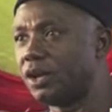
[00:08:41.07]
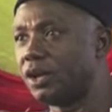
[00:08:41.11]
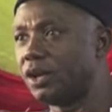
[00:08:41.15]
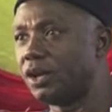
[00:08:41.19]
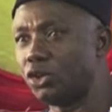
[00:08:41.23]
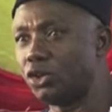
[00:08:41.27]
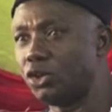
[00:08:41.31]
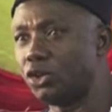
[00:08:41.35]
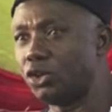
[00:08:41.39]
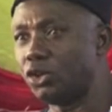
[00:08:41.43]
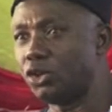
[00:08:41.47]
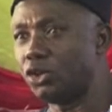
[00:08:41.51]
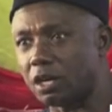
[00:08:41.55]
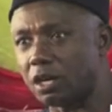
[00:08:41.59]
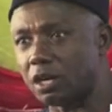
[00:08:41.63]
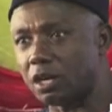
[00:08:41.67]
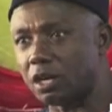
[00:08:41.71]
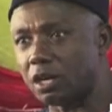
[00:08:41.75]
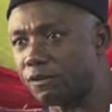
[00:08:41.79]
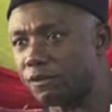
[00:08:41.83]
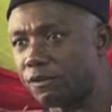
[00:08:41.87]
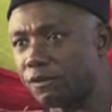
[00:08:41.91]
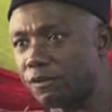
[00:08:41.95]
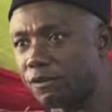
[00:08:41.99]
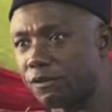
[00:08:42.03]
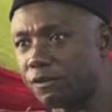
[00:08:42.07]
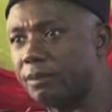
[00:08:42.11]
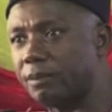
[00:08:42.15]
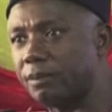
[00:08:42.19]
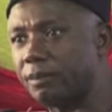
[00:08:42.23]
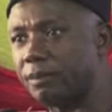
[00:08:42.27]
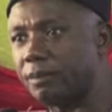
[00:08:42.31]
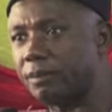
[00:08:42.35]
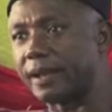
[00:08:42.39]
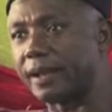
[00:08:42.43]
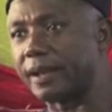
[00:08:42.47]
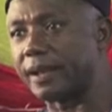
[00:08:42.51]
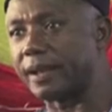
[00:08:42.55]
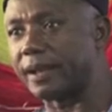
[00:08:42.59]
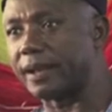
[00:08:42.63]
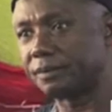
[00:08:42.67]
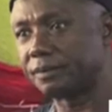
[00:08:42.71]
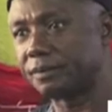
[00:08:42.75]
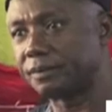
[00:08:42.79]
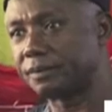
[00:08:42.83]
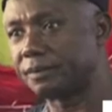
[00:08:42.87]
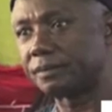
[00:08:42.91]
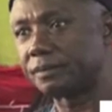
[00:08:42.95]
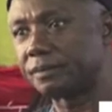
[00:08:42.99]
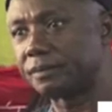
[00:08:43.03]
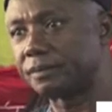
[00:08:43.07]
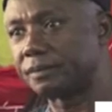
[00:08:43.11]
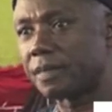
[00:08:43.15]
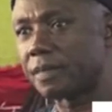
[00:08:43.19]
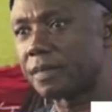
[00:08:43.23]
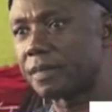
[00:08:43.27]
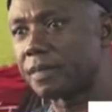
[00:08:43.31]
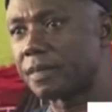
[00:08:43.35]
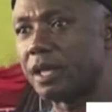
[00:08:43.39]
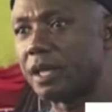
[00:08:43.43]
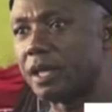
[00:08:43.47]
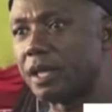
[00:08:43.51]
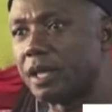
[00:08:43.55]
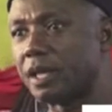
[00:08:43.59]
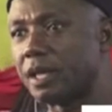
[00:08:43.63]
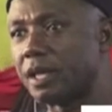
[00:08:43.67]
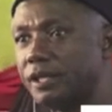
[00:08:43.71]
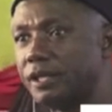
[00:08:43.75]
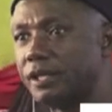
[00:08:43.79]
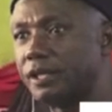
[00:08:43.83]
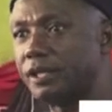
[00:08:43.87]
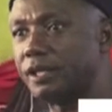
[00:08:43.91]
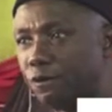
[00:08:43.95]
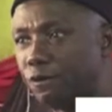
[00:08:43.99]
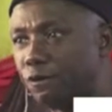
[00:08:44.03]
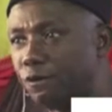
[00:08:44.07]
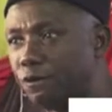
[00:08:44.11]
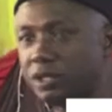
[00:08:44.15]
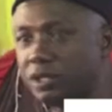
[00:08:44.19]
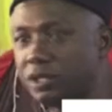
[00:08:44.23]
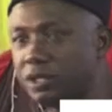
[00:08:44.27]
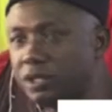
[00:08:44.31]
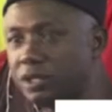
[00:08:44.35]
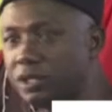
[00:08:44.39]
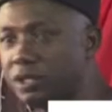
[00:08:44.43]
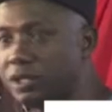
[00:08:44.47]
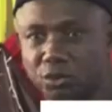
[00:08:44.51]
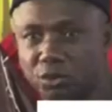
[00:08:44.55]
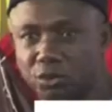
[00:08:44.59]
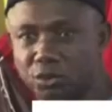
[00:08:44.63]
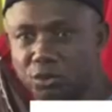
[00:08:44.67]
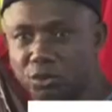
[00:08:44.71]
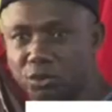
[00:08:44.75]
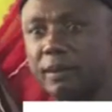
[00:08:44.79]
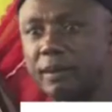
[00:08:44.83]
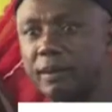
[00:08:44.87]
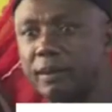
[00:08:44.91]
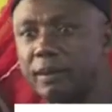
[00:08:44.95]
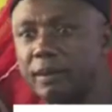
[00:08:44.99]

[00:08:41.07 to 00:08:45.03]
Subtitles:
You can also flip that. I mean, the food, we talked about